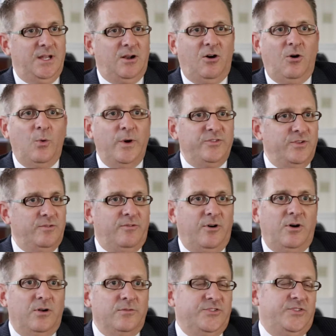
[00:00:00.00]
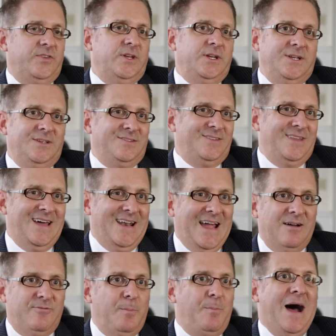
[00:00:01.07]
It always involves things that
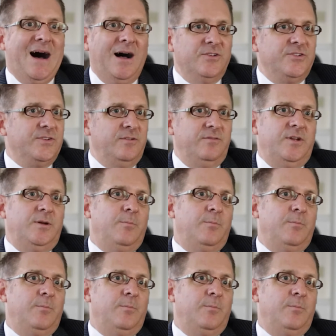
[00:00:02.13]
have a positive